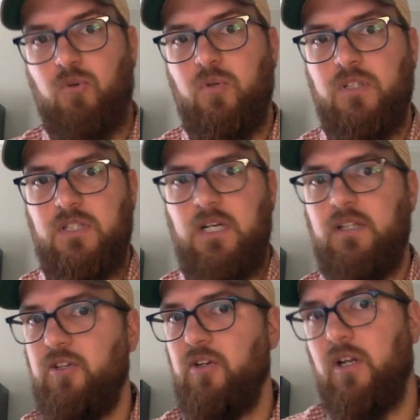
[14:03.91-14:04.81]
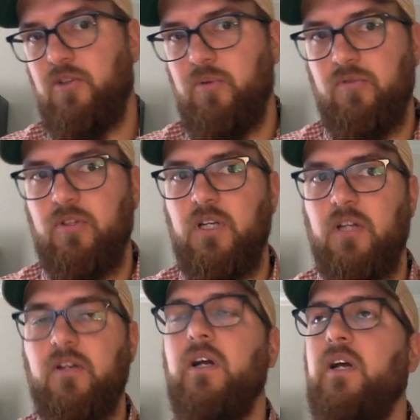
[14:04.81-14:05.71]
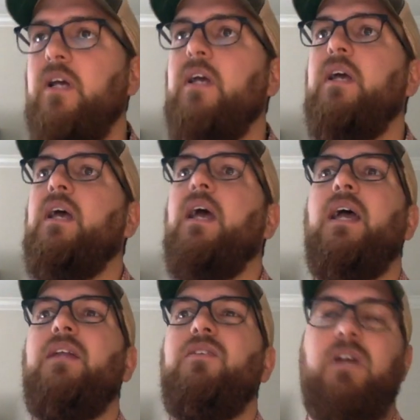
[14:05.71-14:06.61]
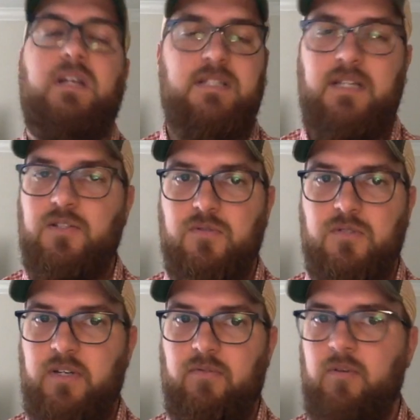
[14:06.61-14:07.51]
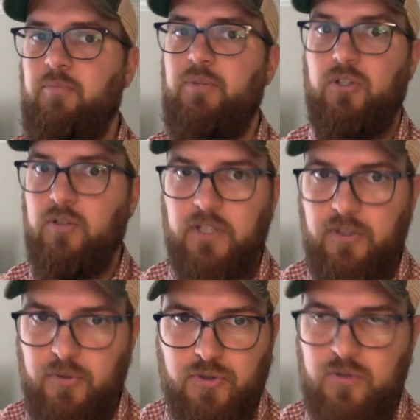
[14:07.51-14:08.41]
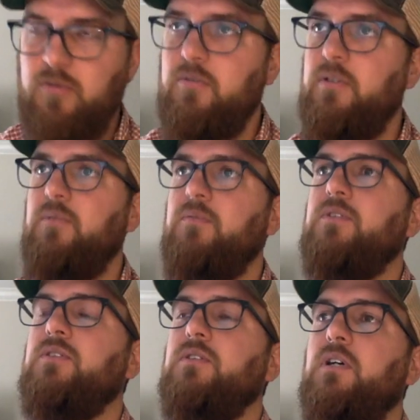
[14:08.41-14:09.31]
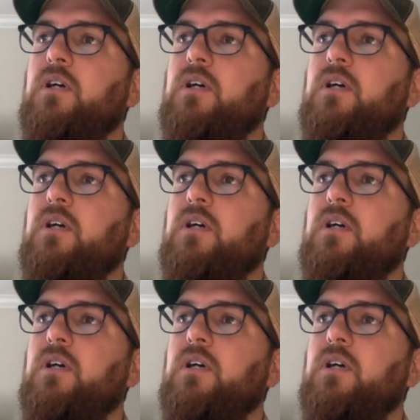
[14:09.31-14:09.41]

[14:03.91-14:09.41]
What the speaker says: for one side that you're not doing for the other. And the United States was never purely neutral. It was